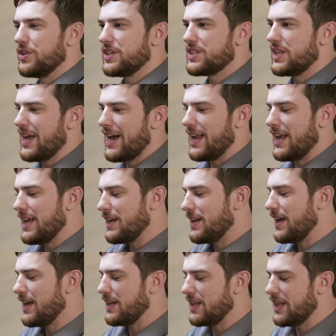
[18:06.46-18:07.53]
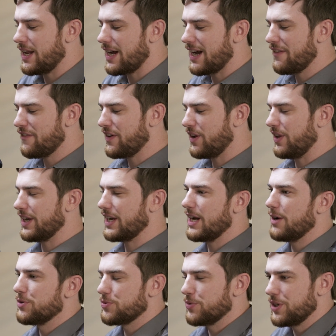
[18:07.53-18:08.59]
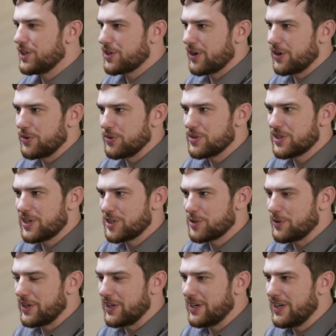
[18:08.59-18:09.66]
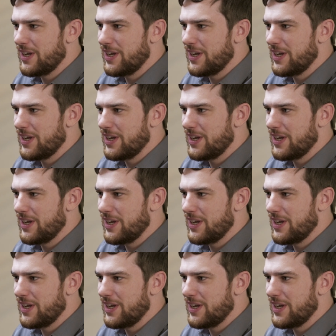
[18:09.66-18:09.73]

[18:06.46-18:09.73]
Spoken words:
and this and that, and I felt like I was really starting to lose touch with it.